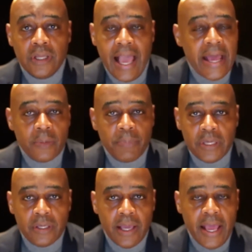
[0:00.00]
Had to
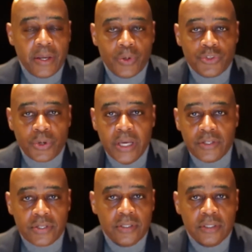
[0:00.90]
be, had no
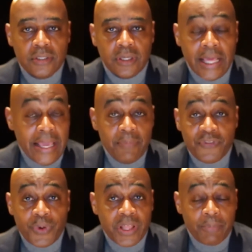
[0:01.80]
choice, even
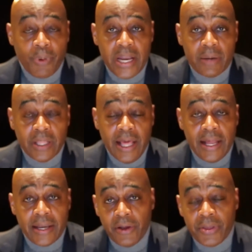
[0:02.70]
before they branded me
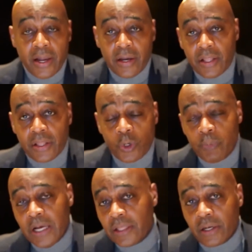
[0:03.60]
that. Now you got another
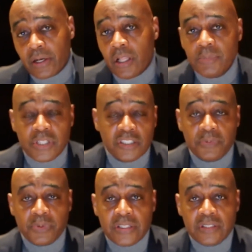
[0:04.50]
group out there calling themselves
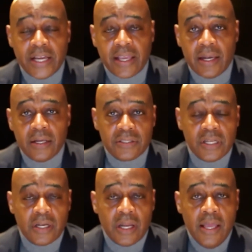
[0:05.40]
progressive. I can't
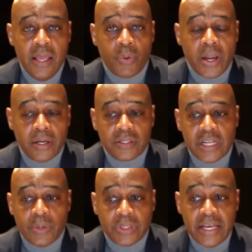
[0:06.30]
quite
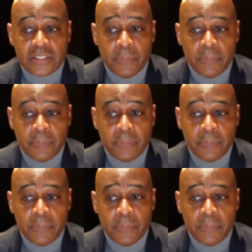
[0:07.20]
understand what that's